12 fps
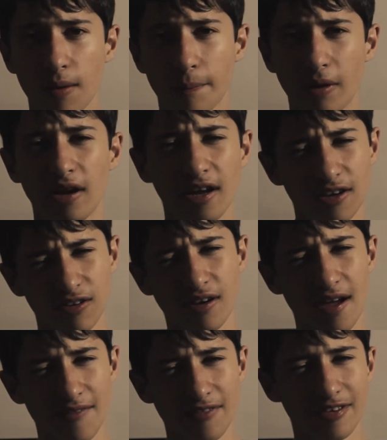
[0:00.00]
but I don't
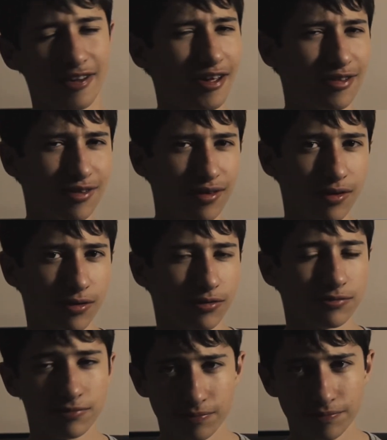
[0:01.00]
have it yet, so
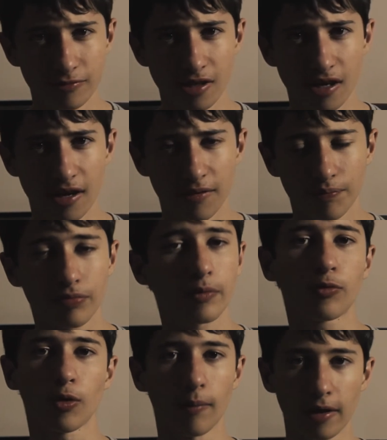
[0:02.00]
yeah. I'm
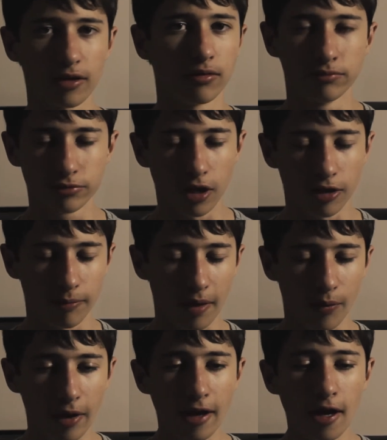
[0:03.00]
talking about the cards, by the way.